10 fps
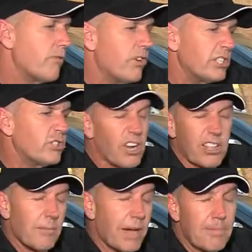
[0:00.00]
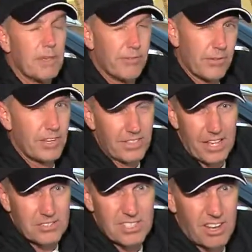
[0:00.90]
for a truck that might be
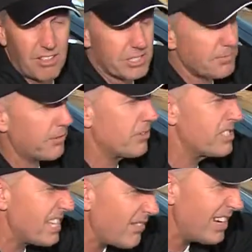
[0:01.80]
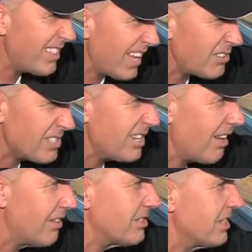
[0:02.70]
$50,000, but for
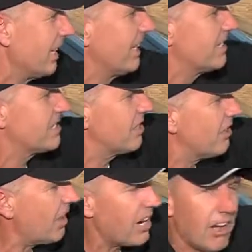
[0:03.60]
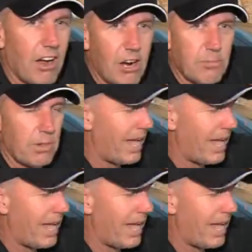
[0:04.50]
$70,000, still a lot of hard